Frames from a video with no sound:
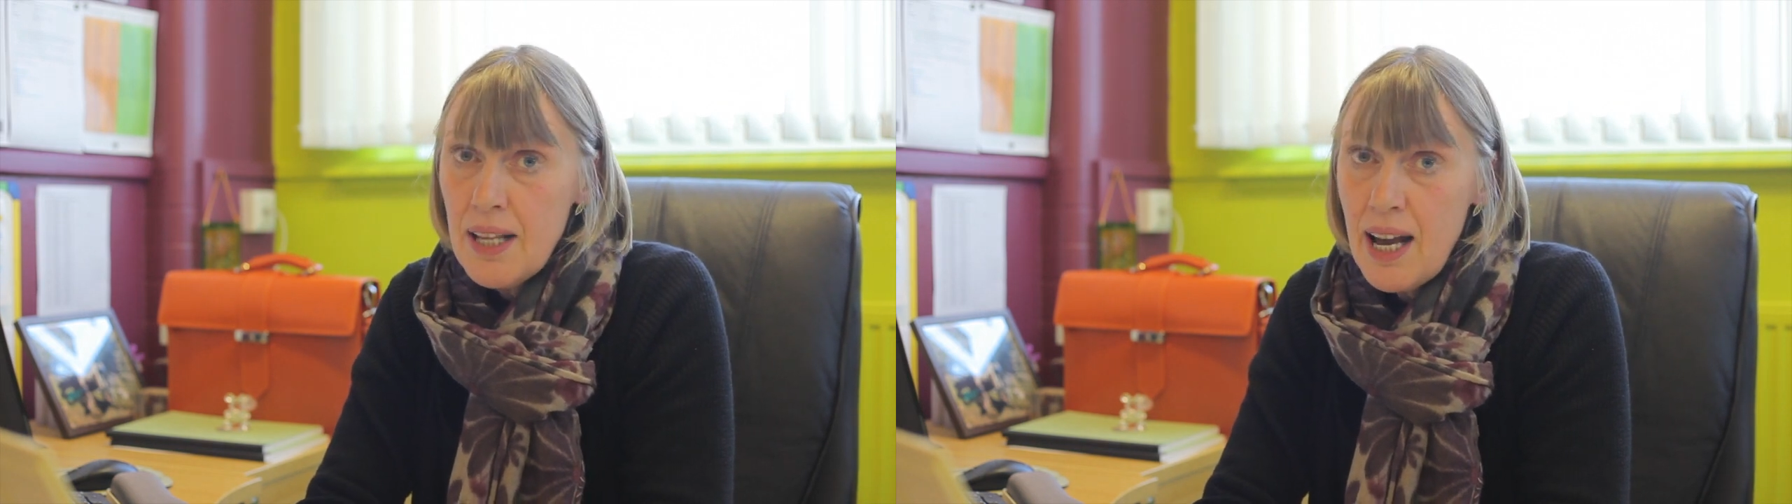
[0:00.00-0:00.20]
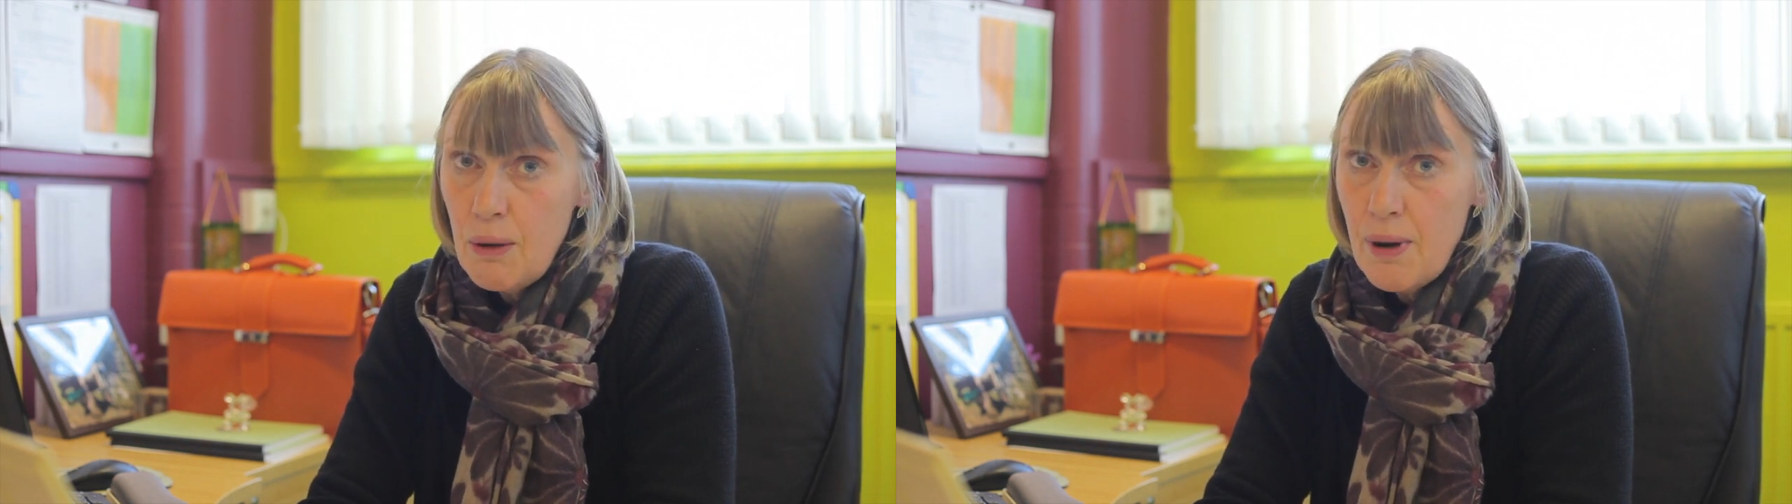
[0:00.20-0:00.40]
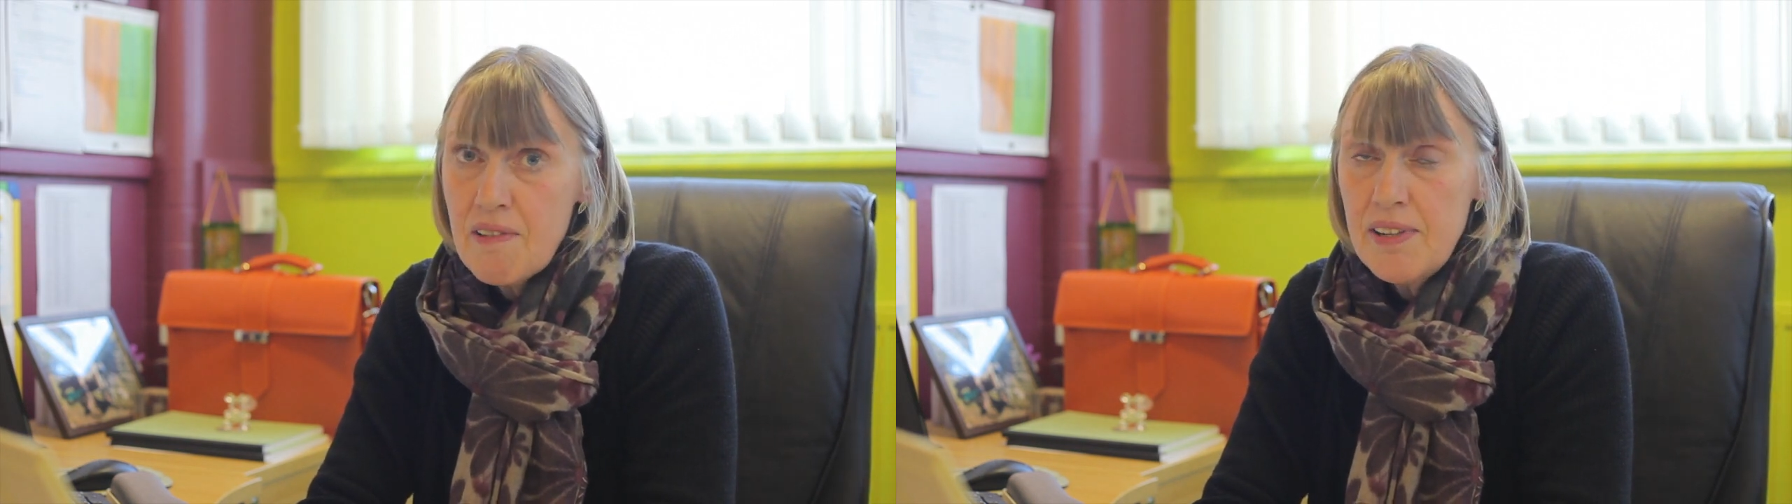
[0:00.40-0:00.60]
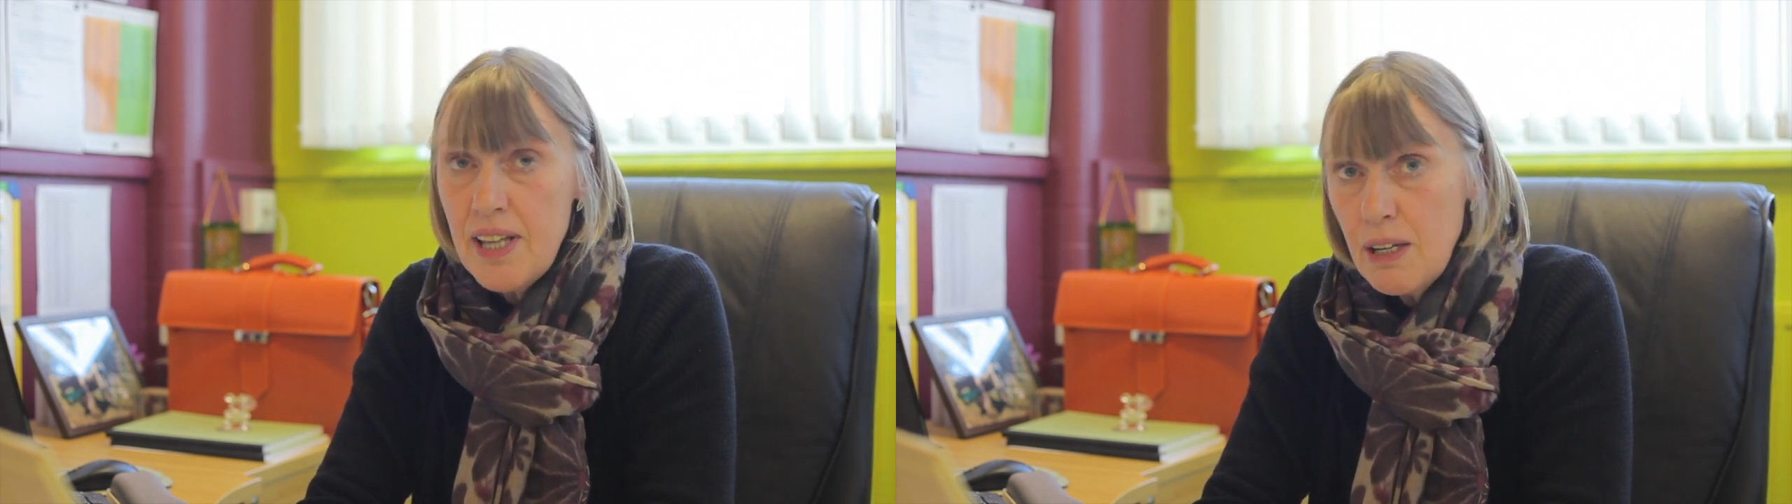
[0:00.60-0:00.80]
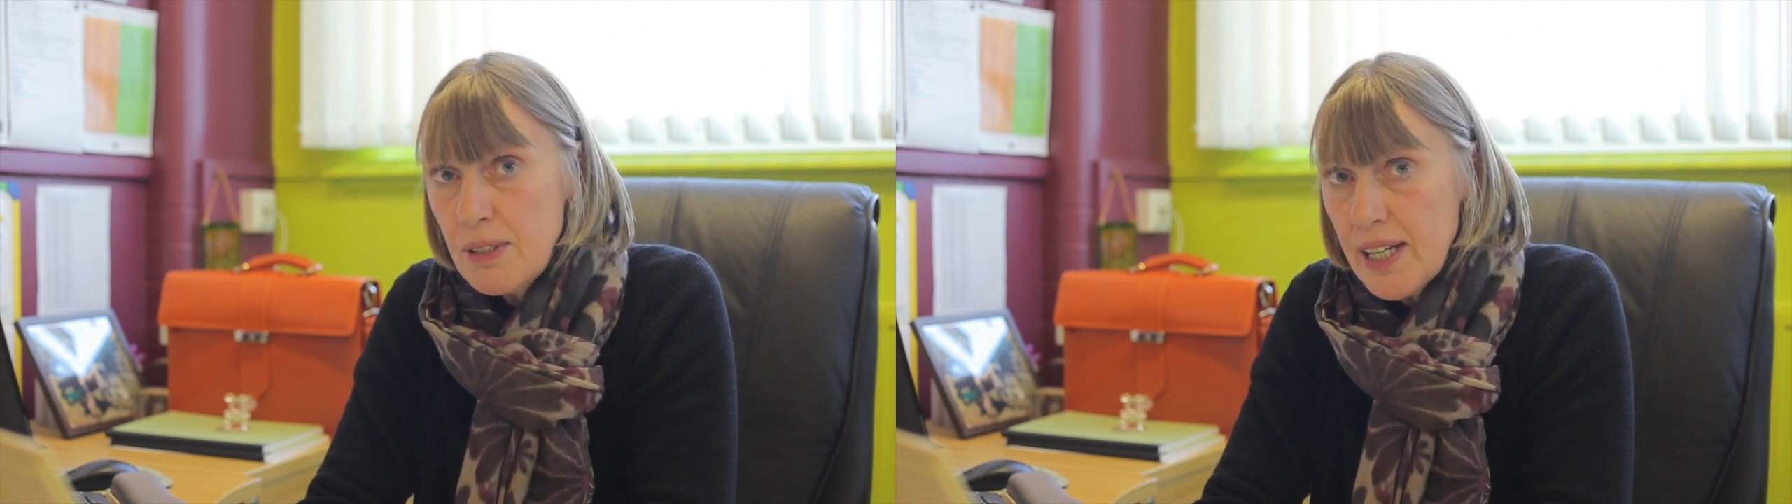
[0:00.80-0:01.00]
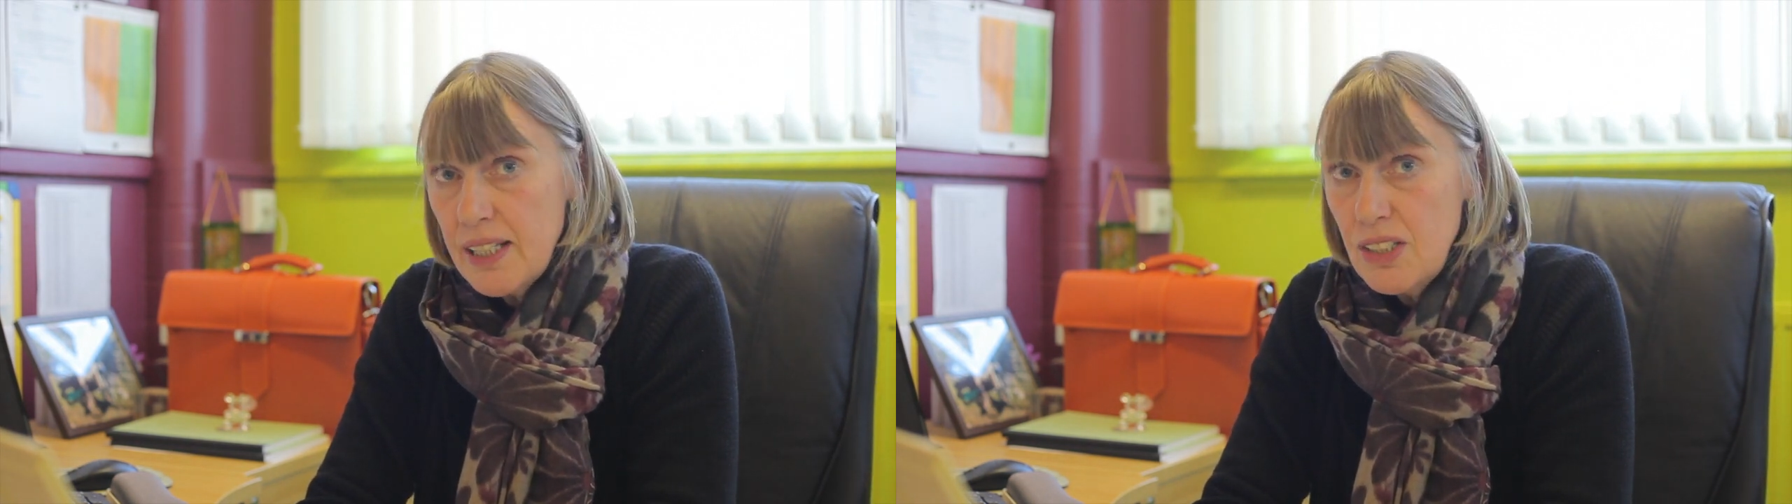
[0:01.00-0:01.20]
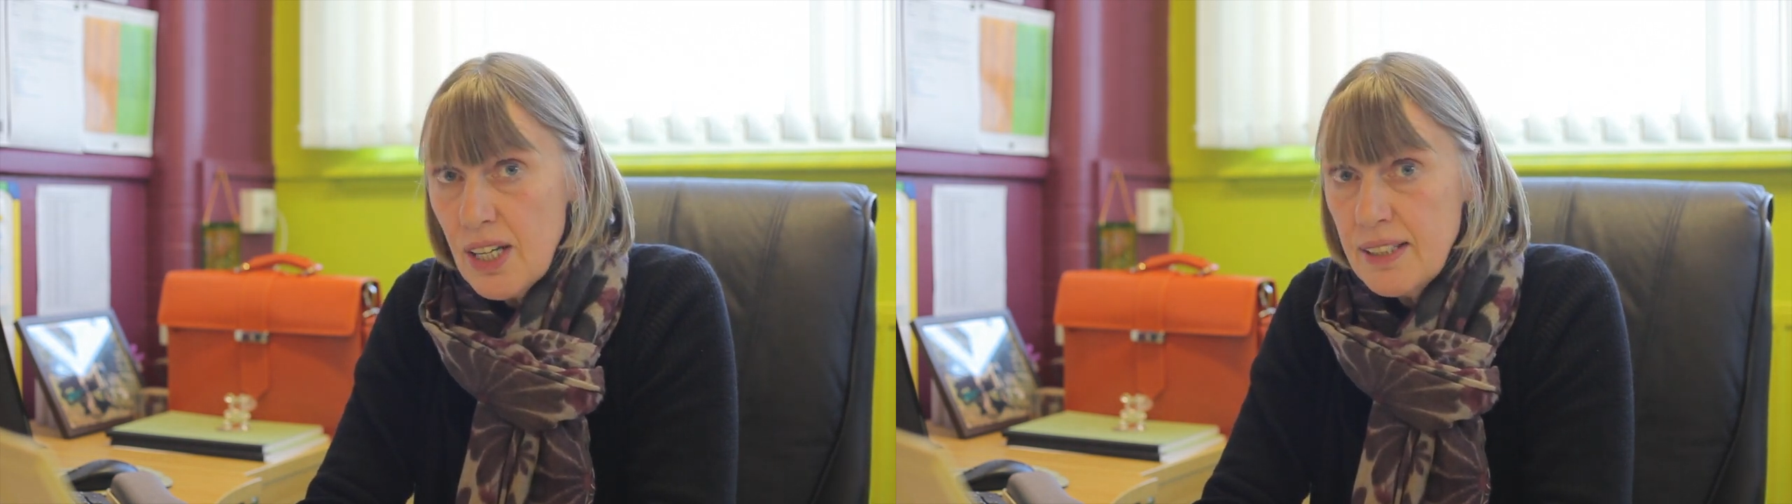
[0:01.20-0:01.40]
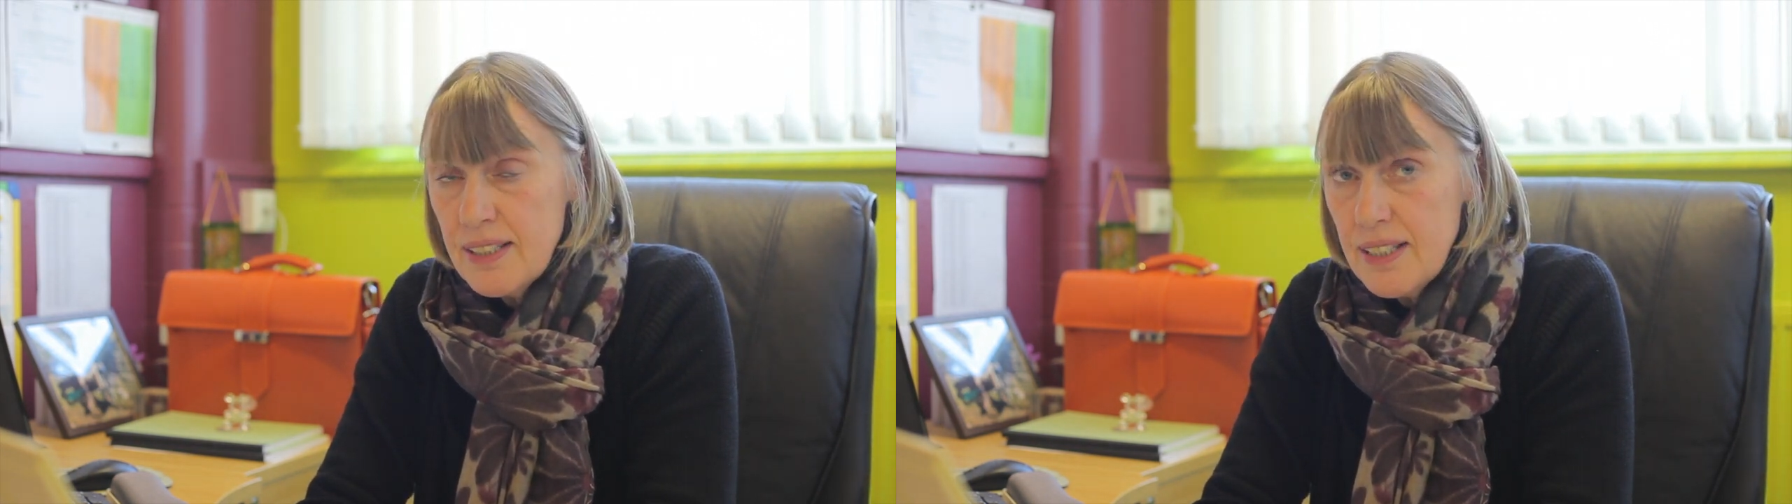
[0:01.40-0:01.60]
now where there are no second
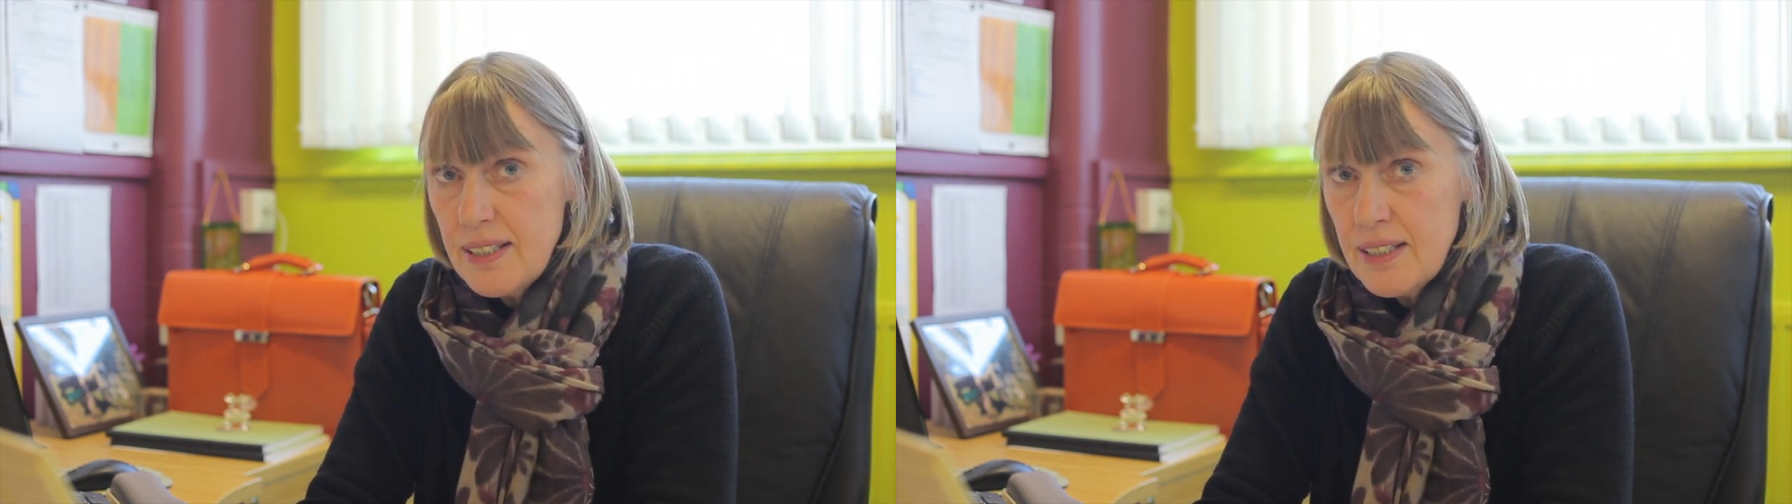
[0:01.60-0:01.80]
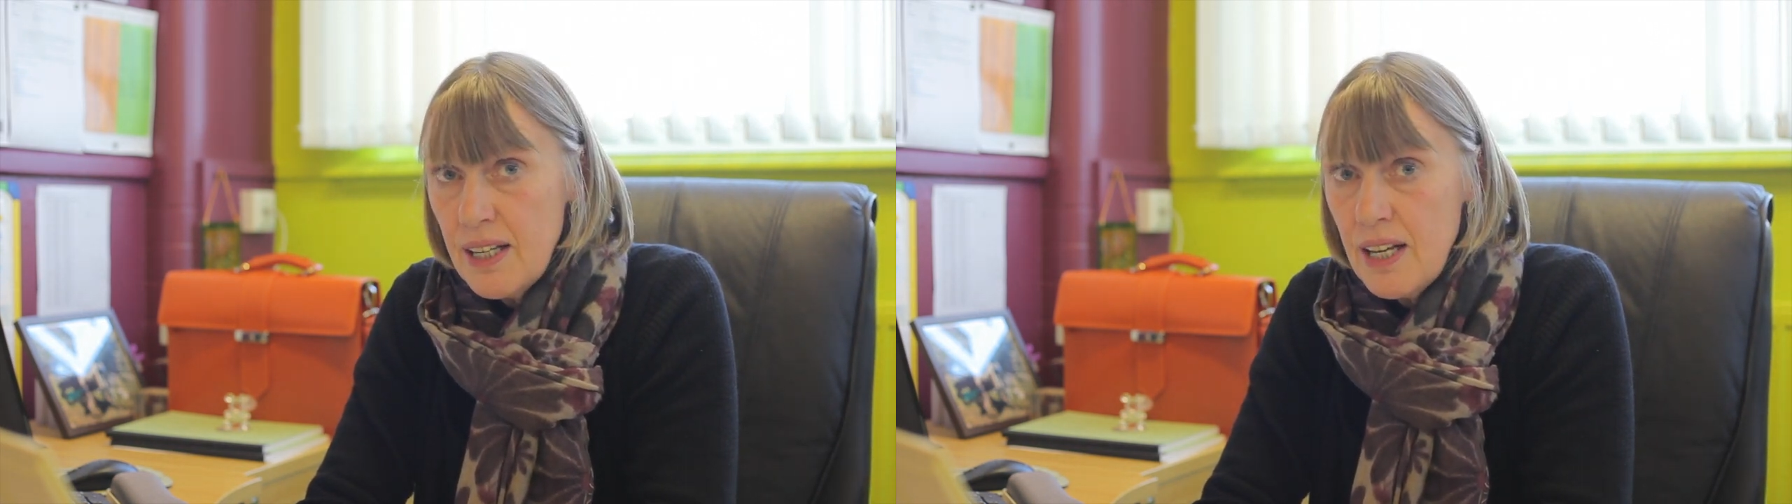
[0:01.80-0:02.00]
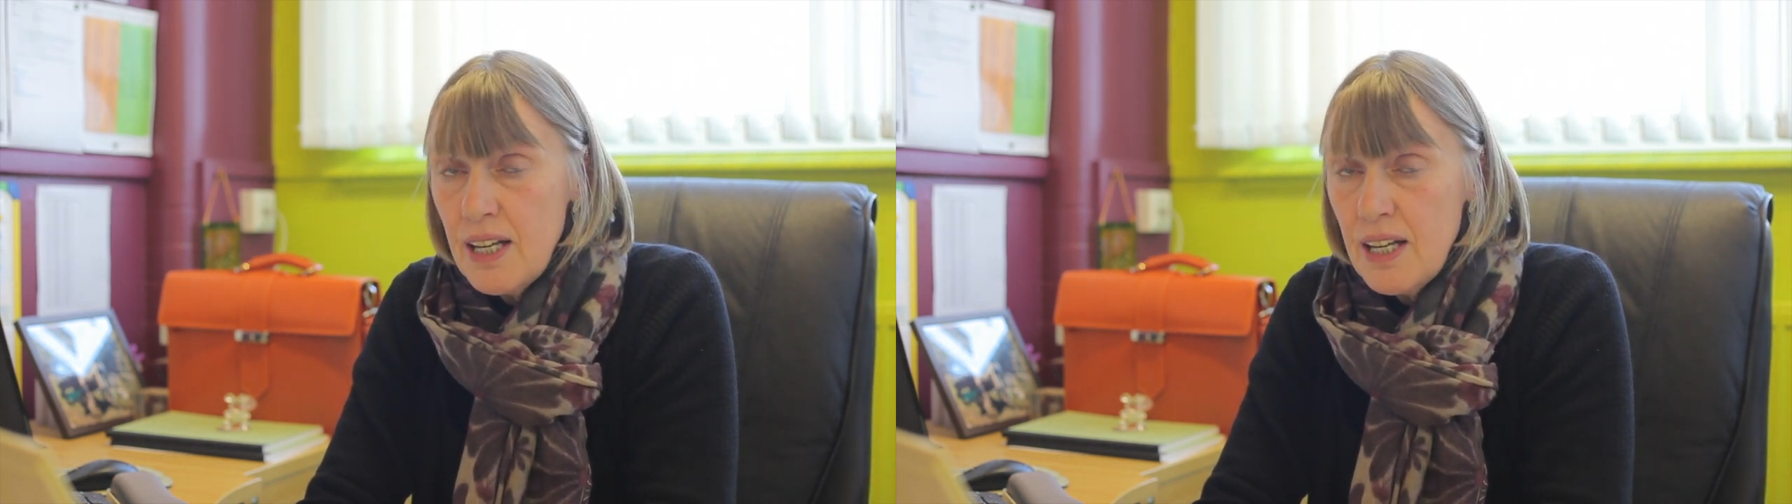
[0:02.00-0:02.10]
chances.